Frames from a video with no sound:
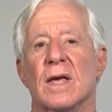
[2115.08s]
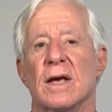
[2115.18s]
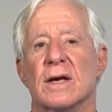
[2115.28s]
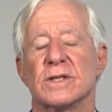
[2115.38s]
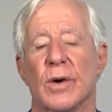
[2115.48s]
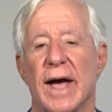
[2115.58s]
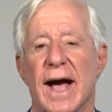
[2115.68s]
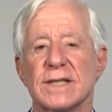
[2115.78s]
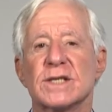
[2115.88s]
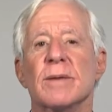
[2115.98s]
So I
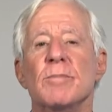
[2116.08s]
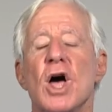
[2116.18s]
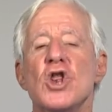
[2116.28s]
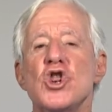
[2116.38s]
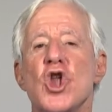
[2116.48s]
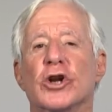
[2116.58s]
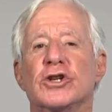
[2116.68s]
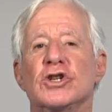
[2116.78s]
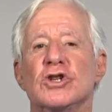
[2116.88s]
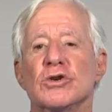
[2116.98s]
asked them not
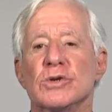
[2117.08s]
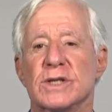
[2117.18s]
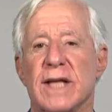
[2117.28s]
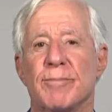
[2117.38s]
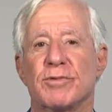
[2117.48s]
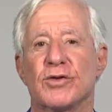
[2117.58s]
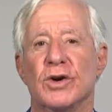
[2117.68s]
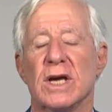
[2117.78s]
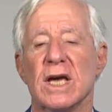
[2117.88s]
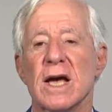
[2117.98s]
to do step
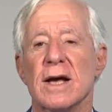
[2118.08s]
3.